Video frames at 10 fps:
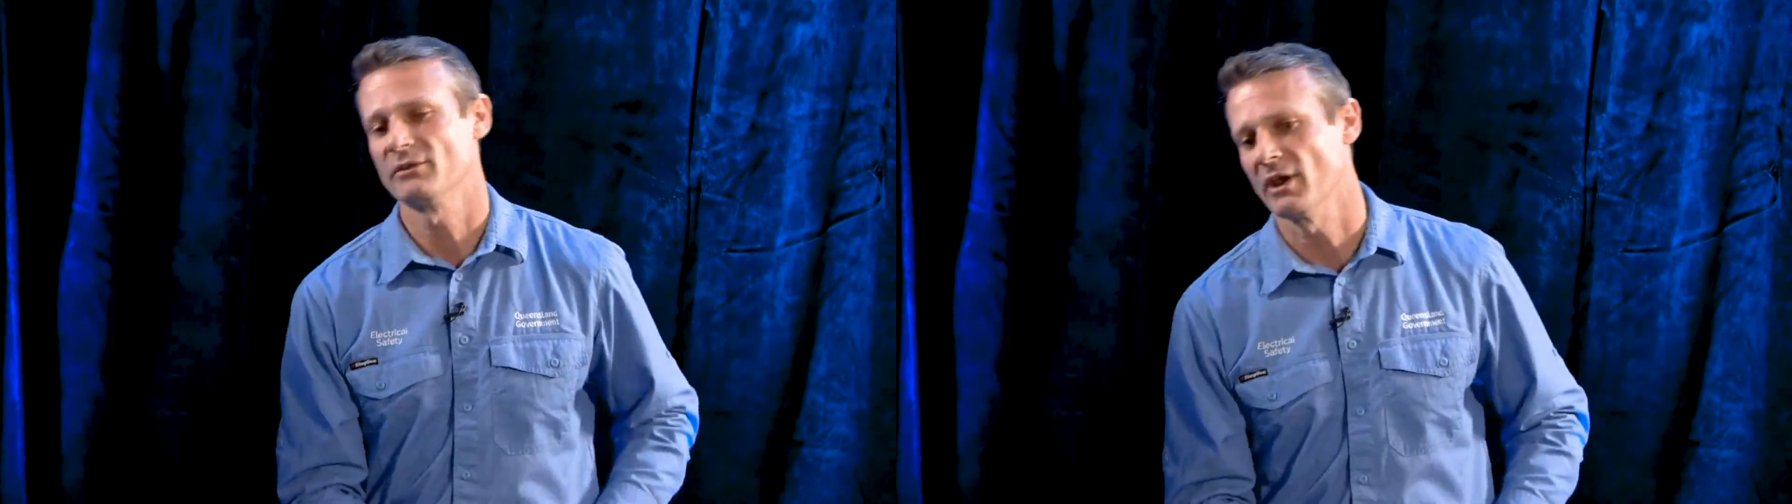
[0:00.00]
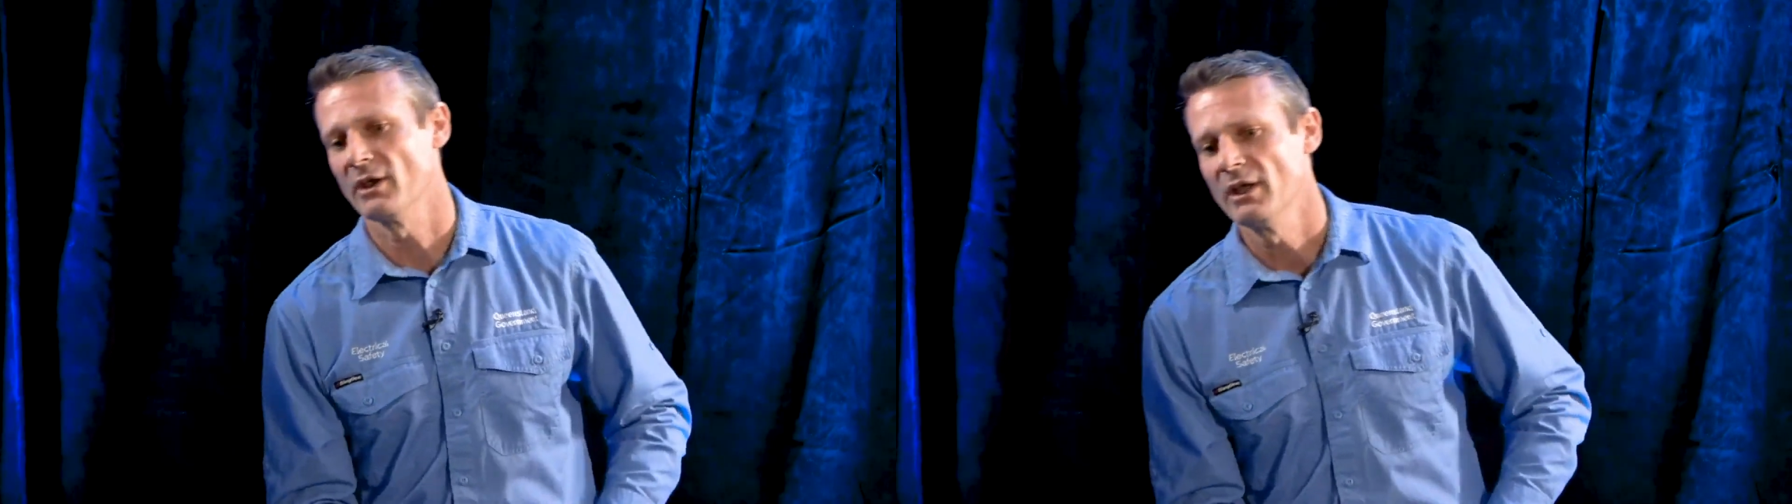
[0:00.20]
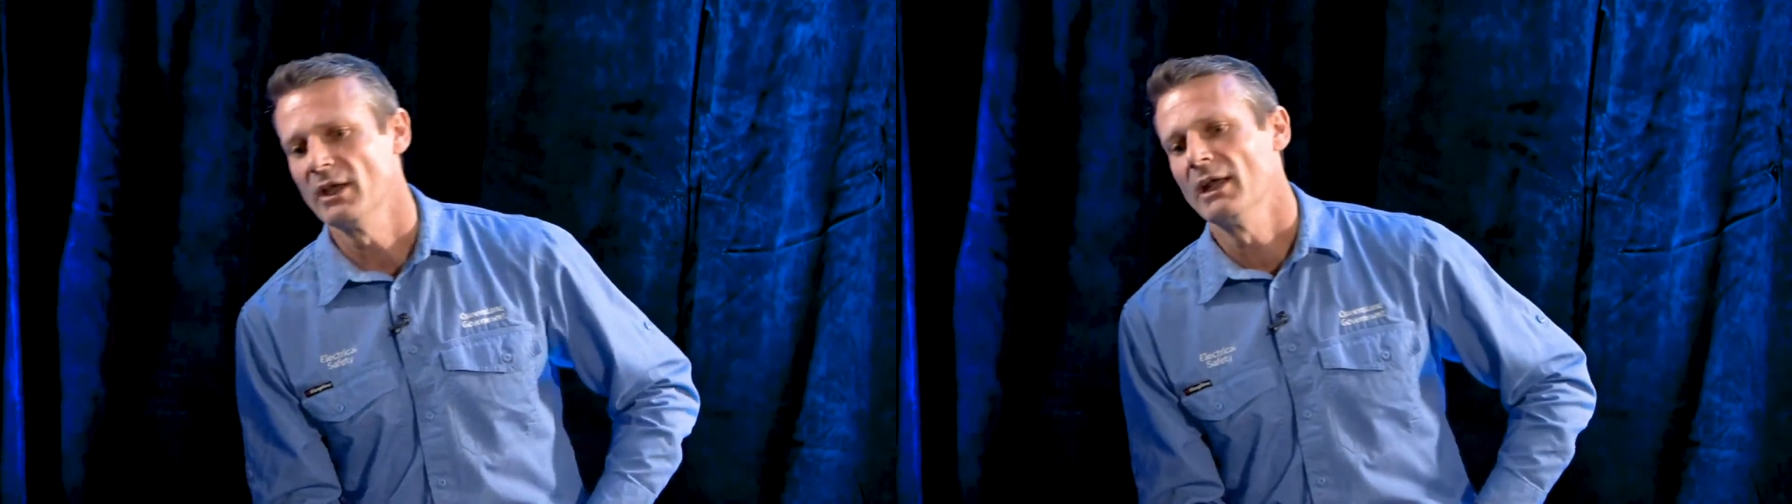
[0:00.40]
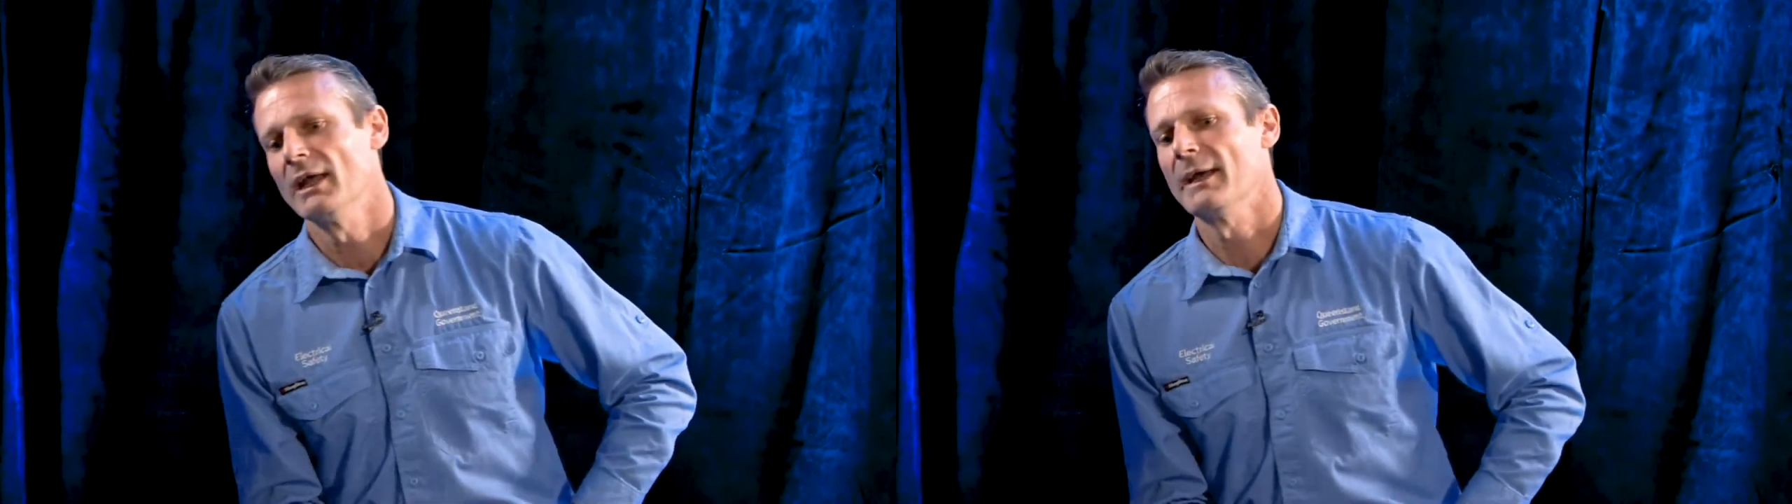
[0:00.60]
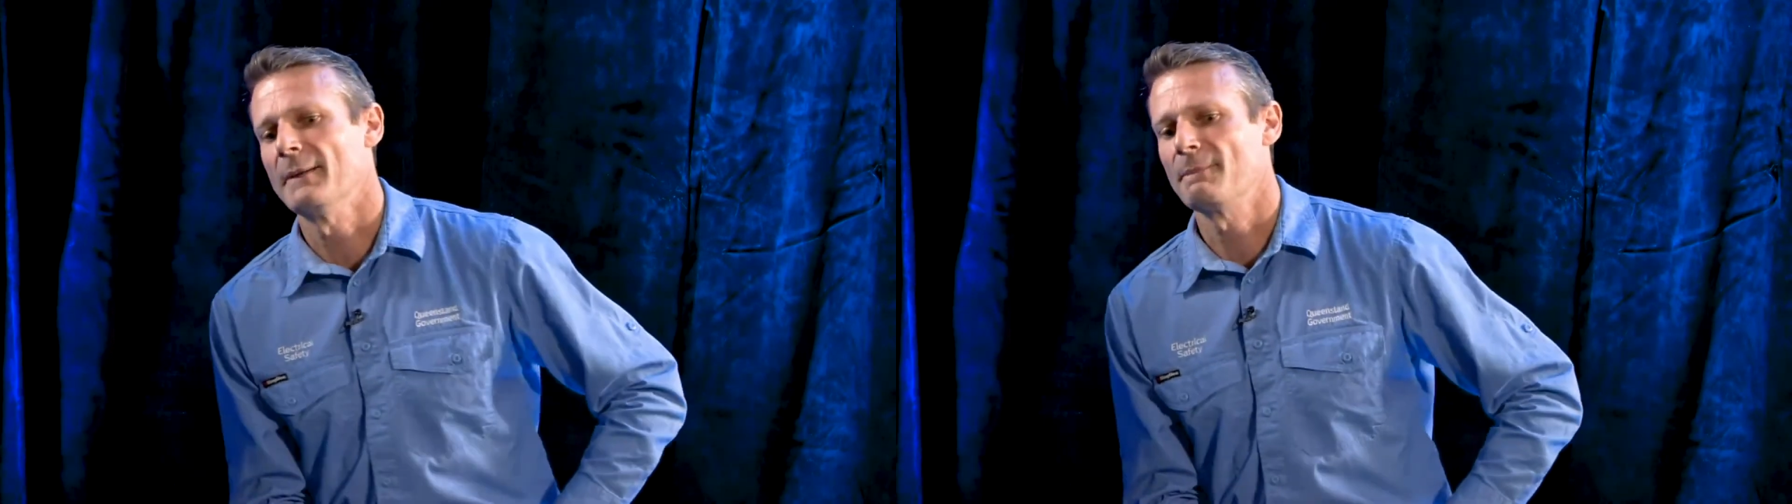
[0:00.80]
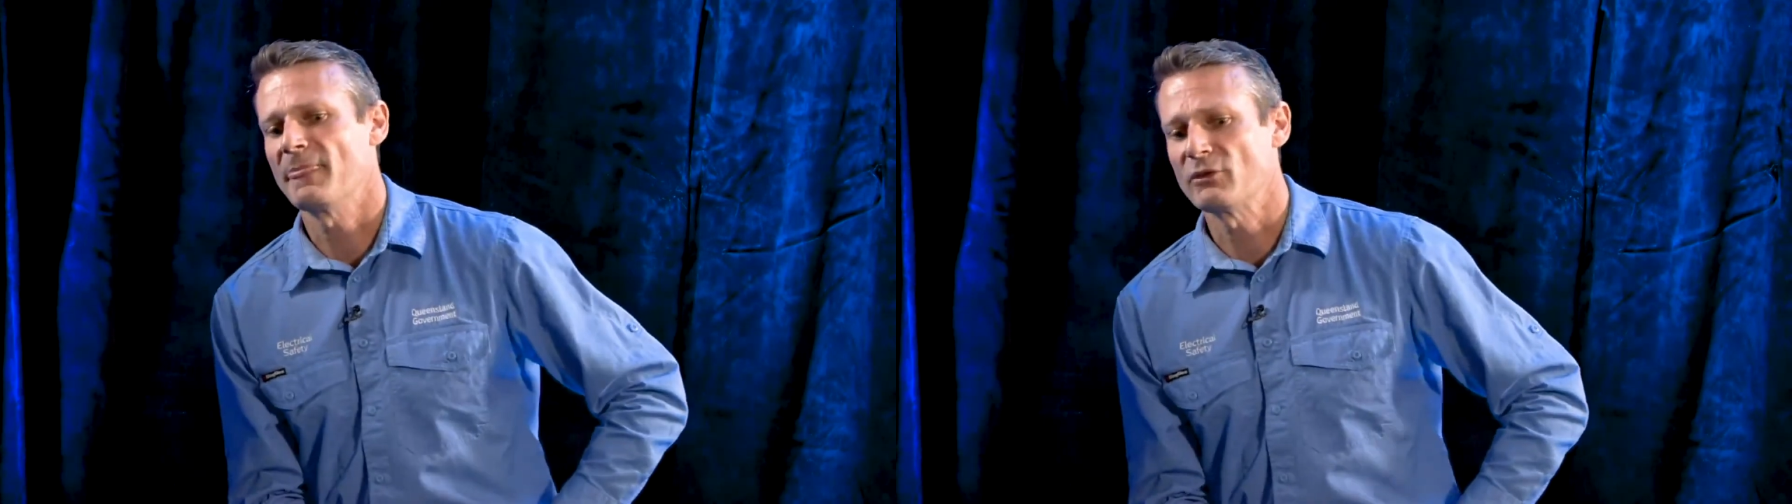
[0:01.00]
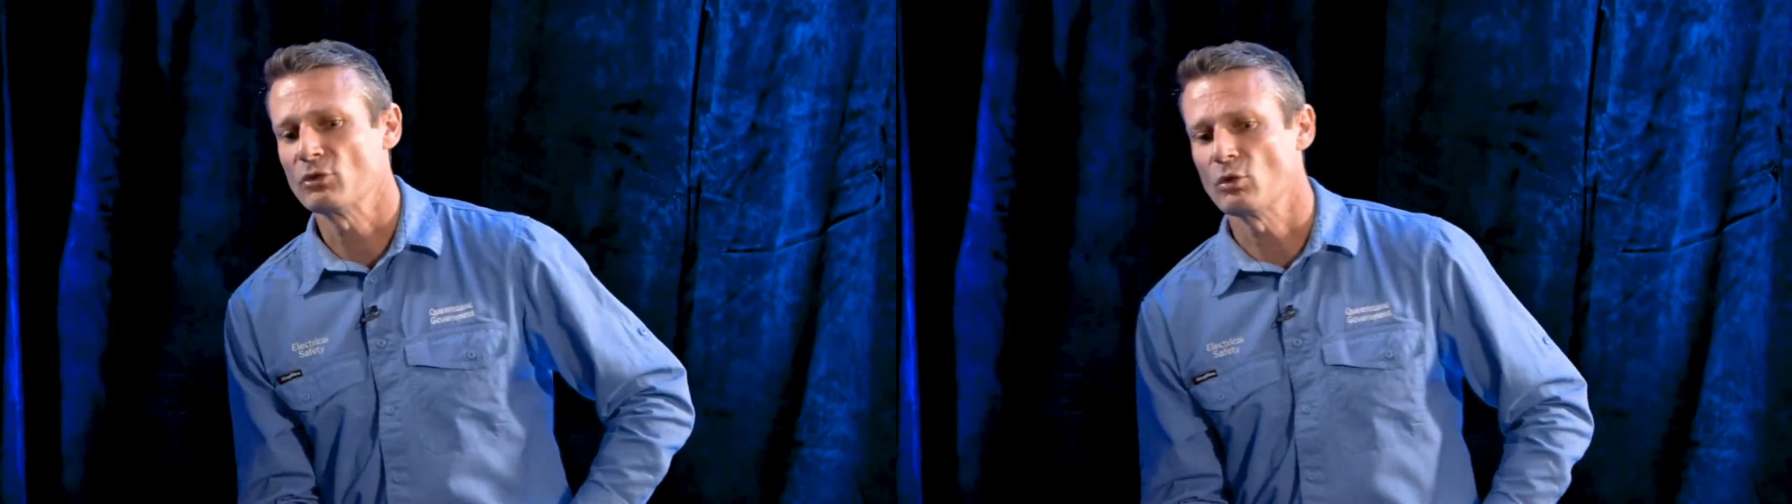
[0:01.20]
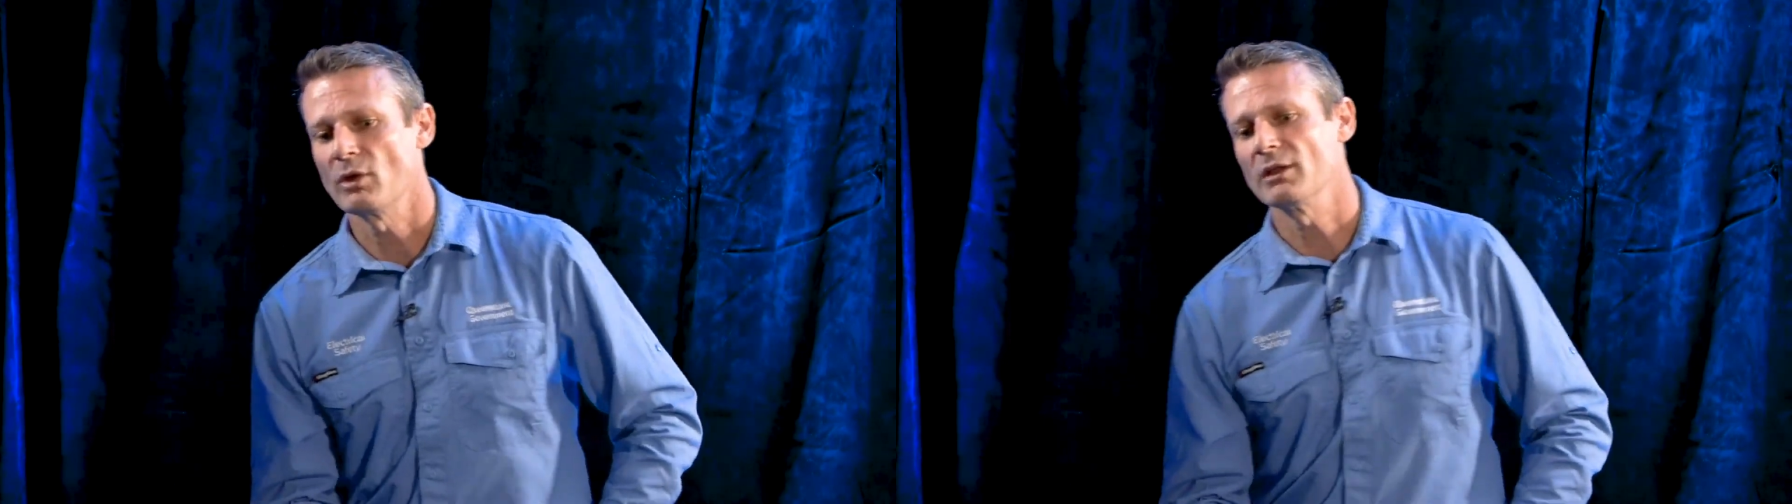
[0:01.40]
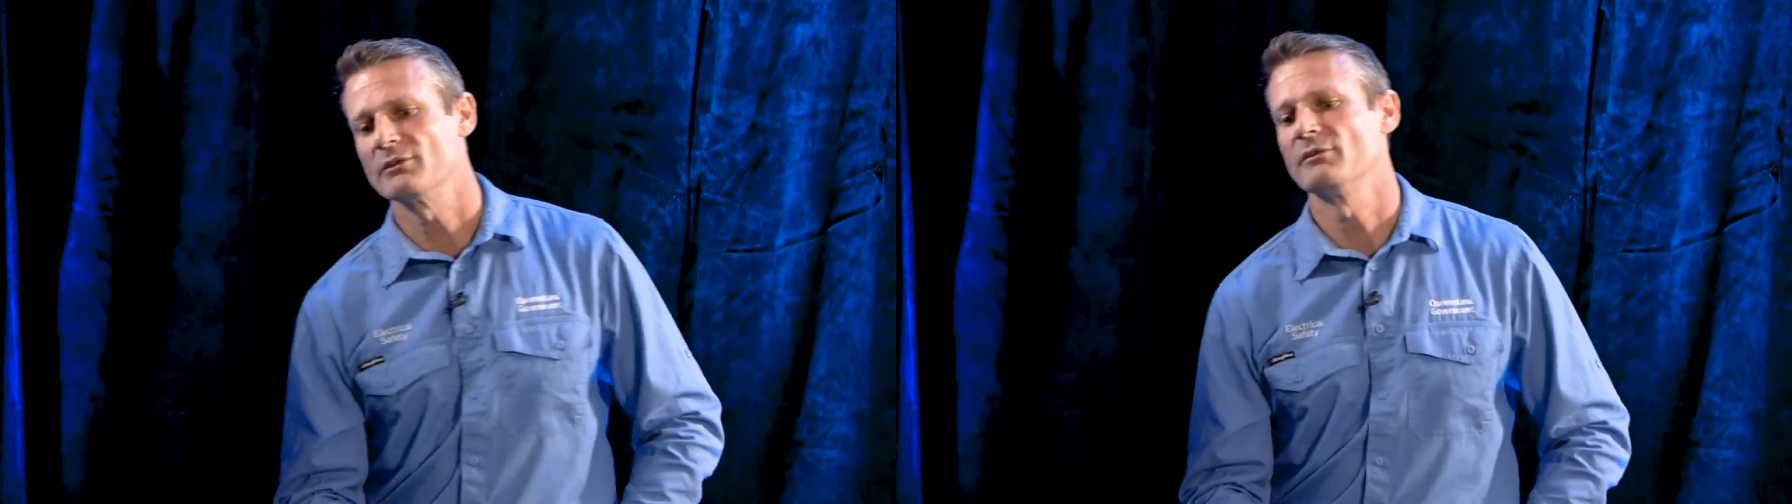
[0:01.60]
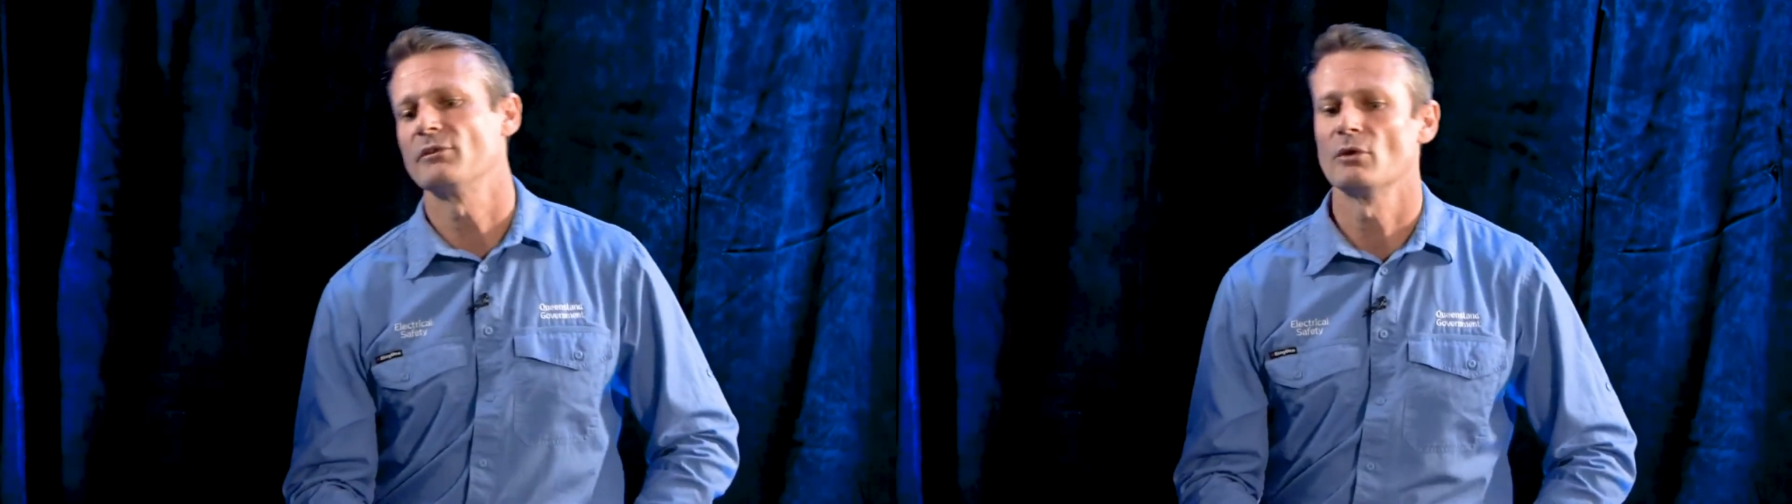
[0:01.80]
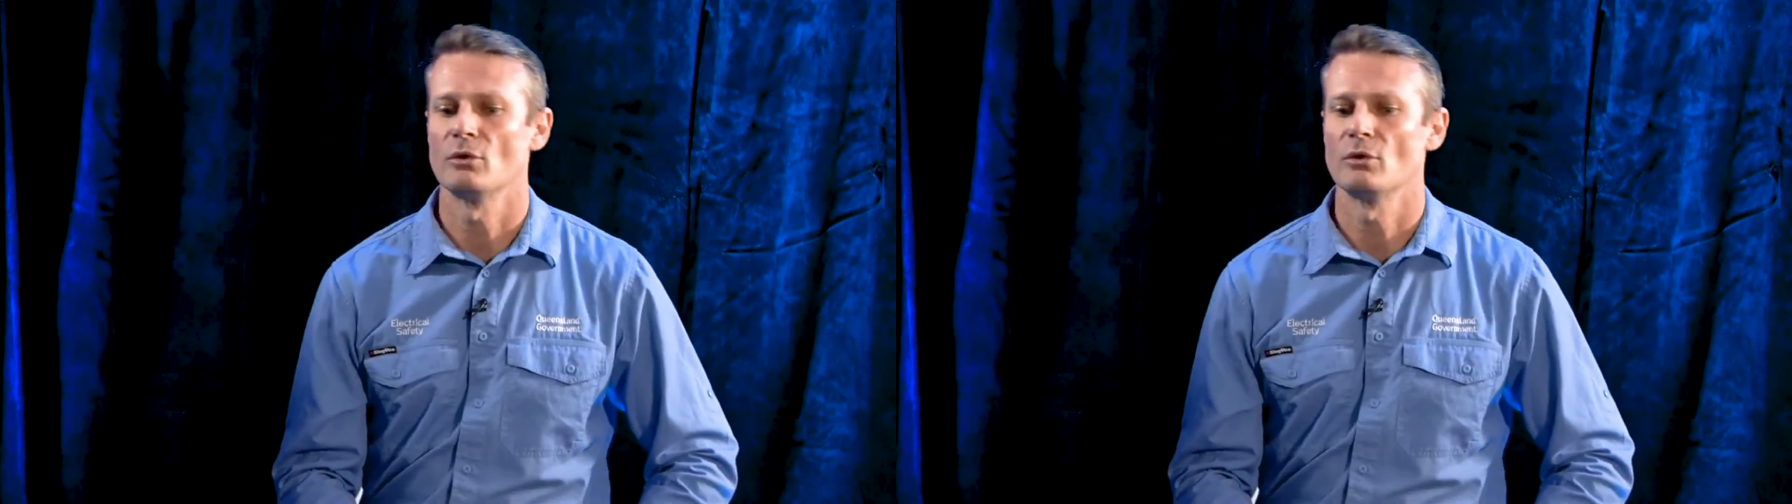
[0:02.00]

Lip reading: So that's all relative to